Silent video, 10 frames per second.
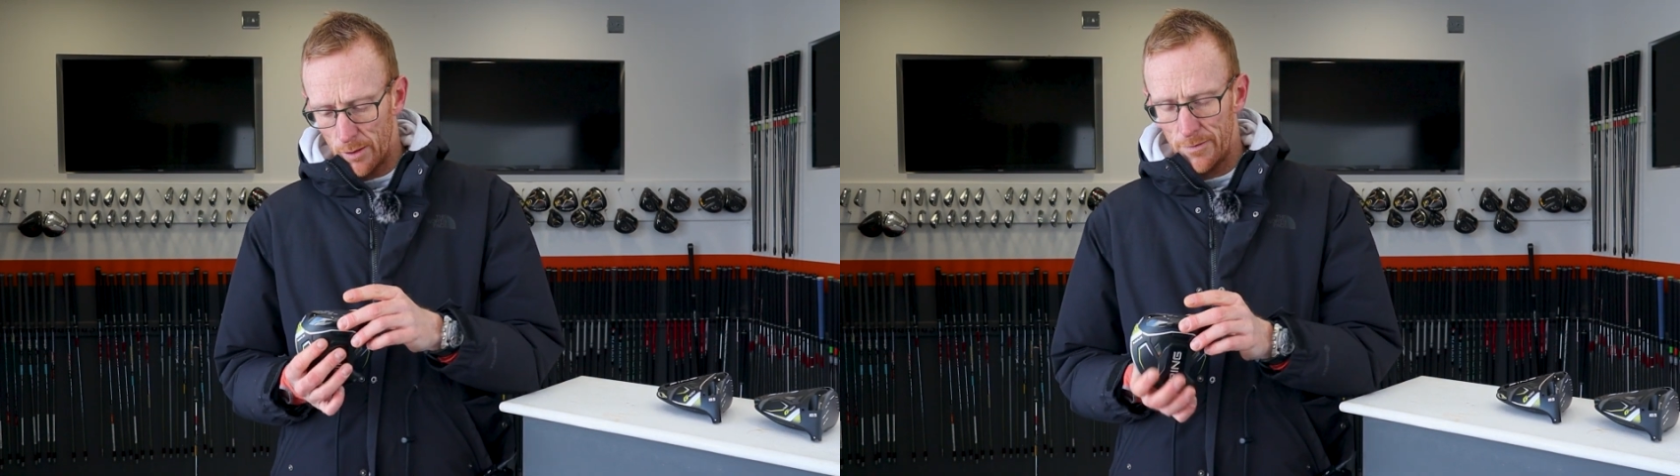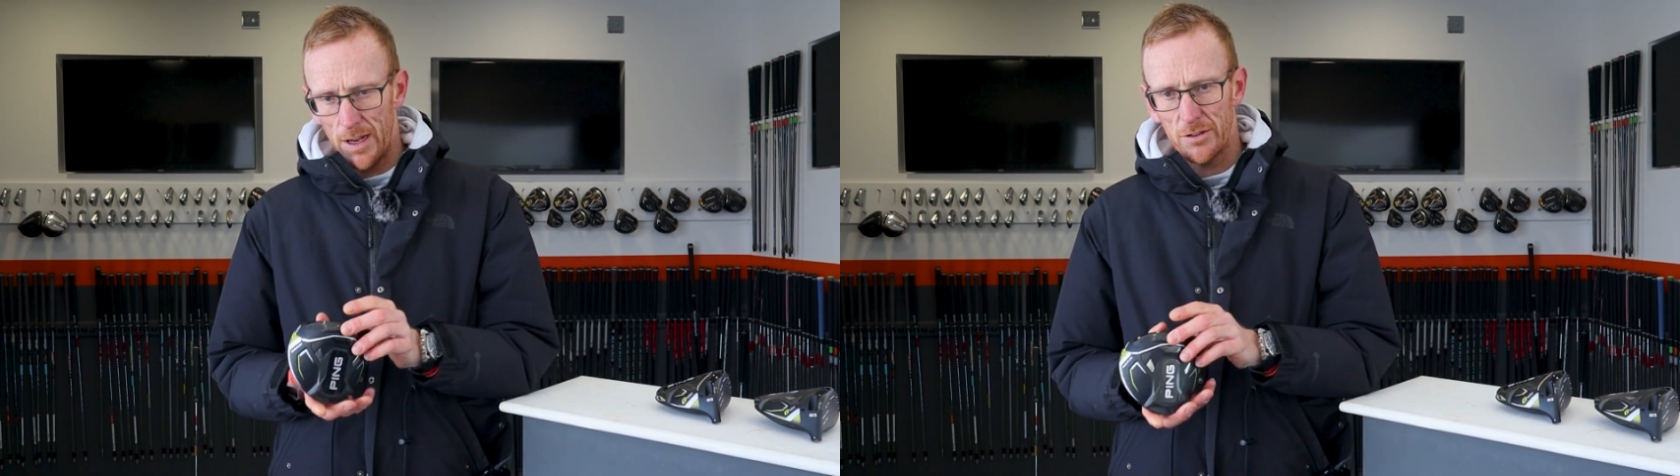
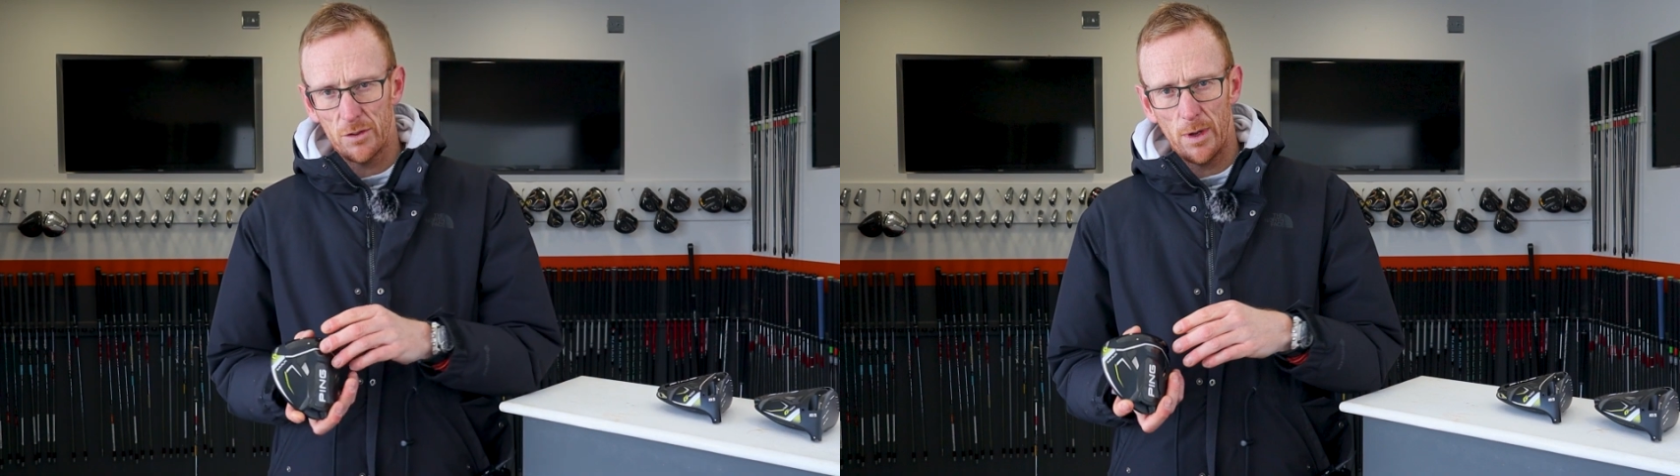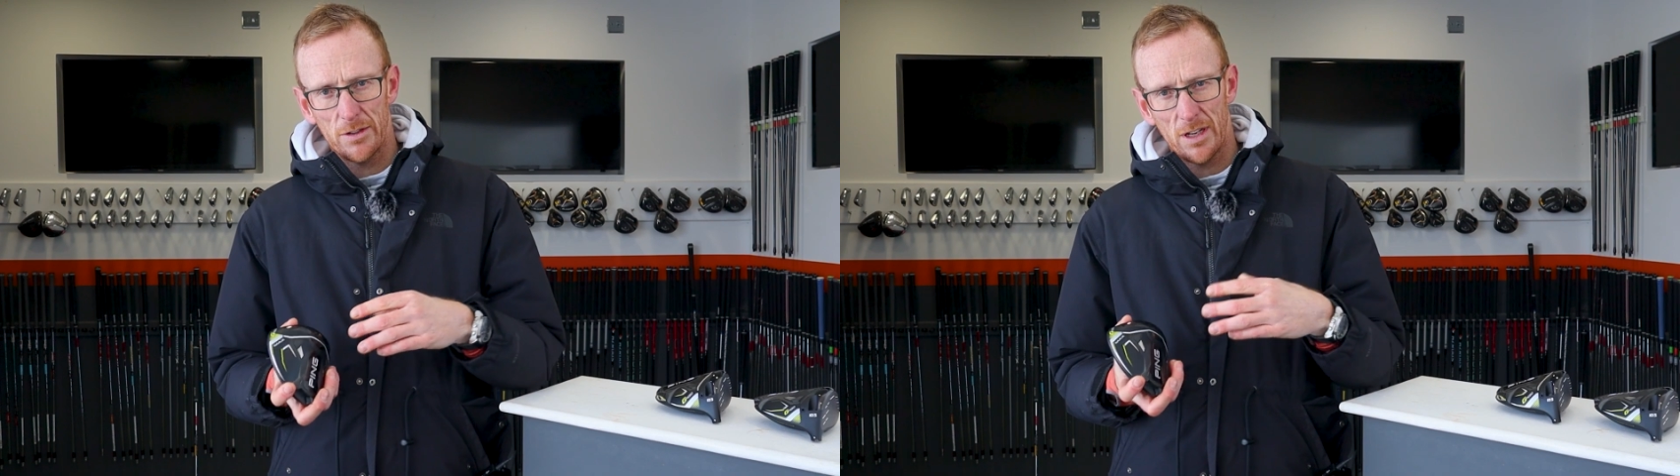face as
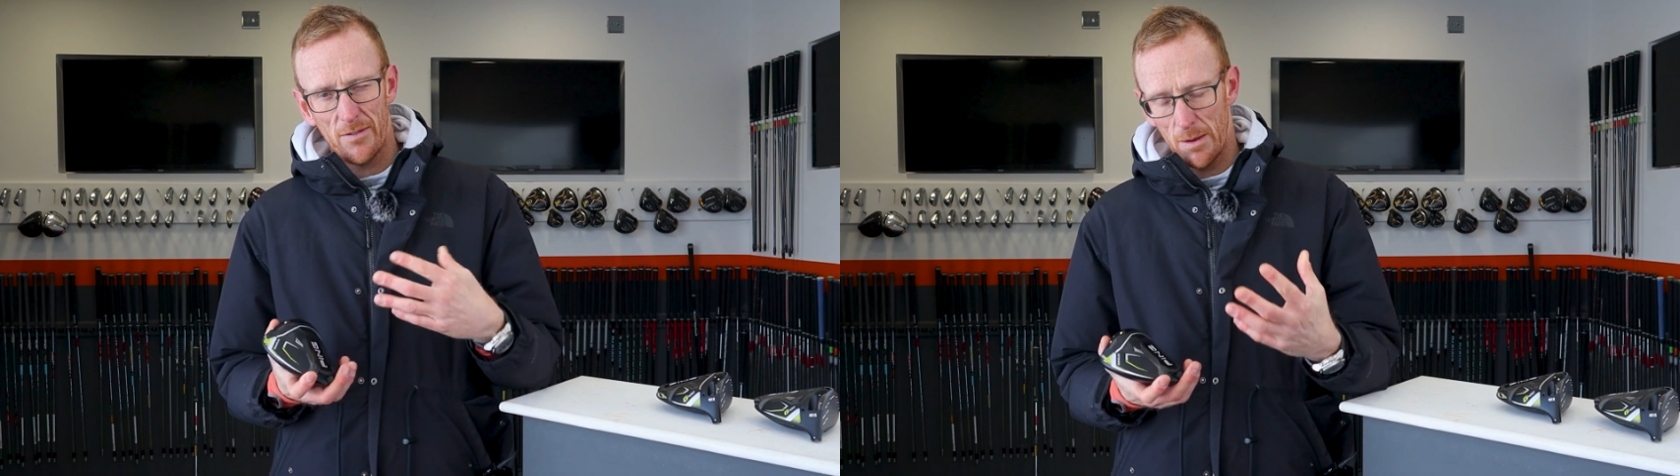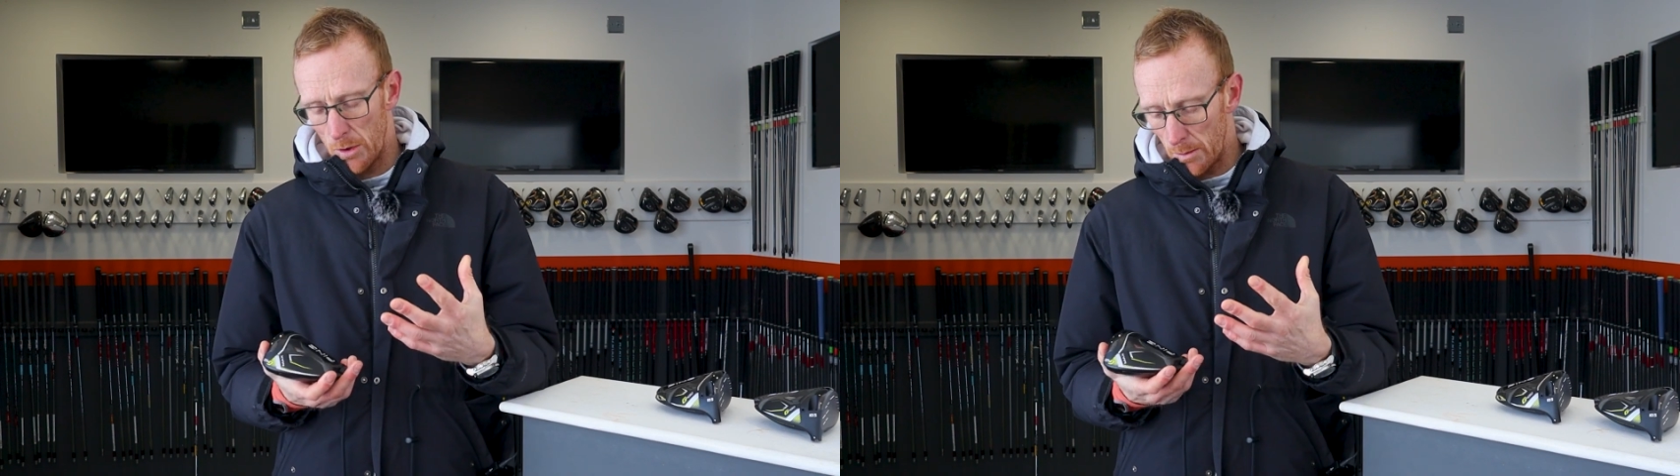well to give
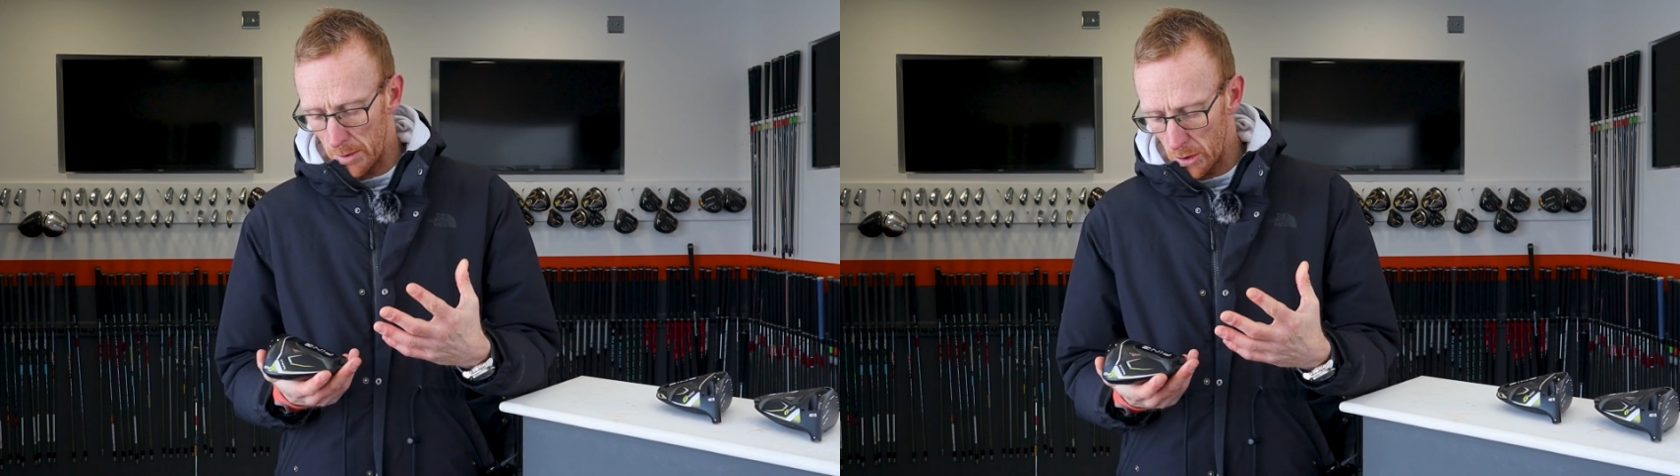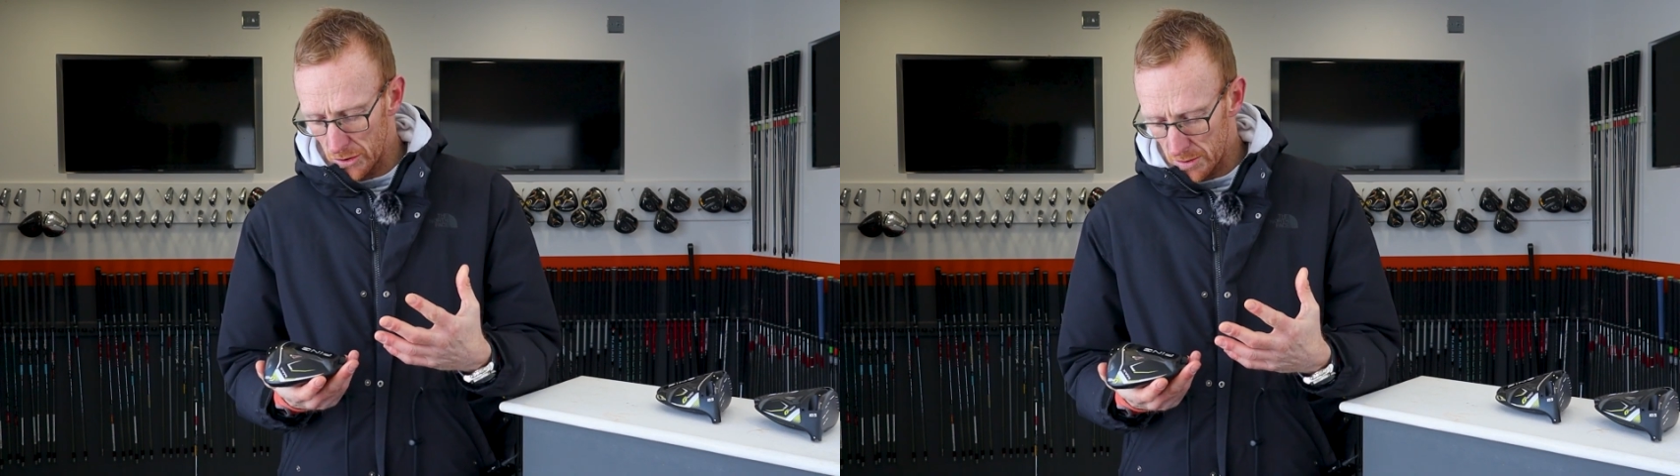you more
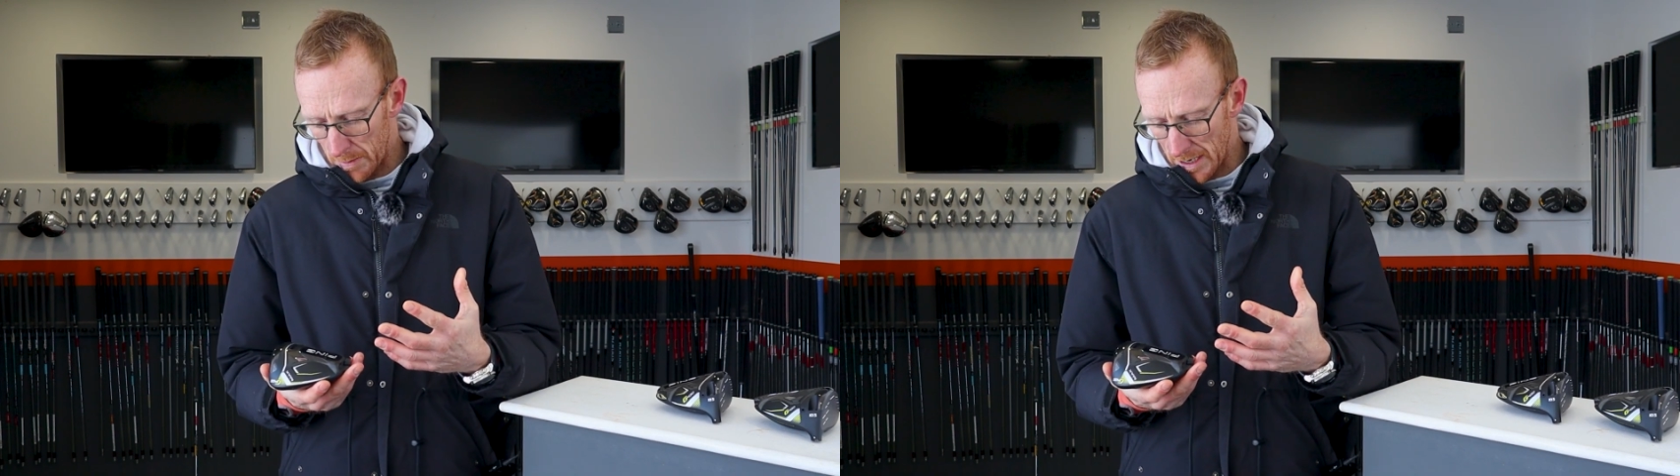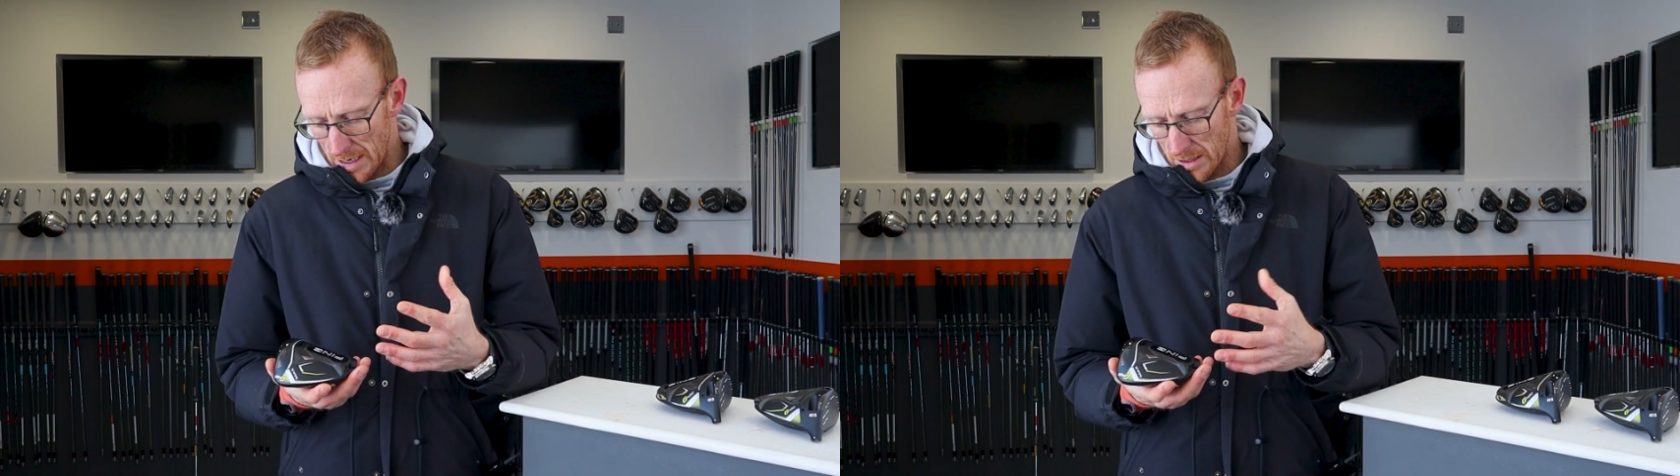ball
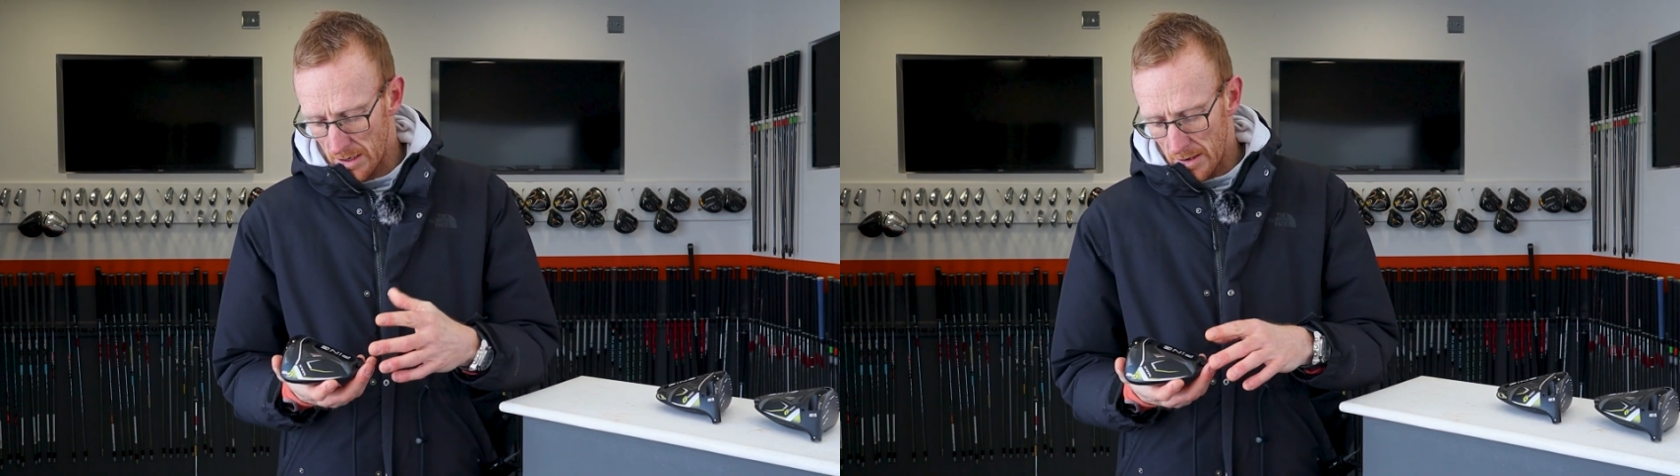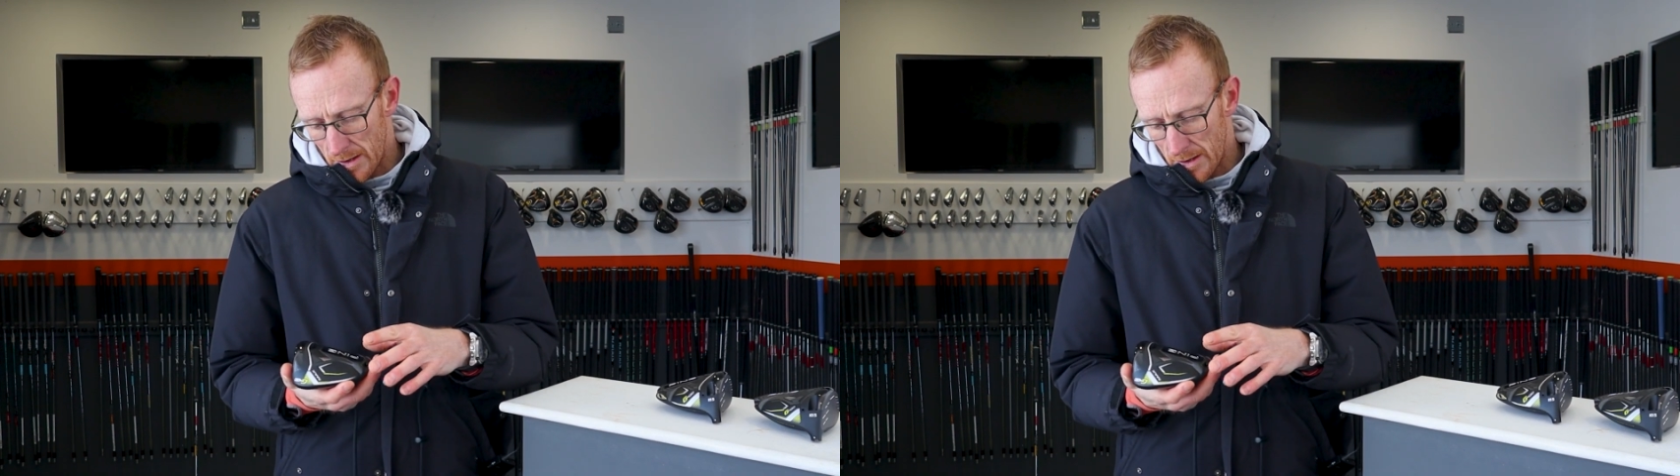speed.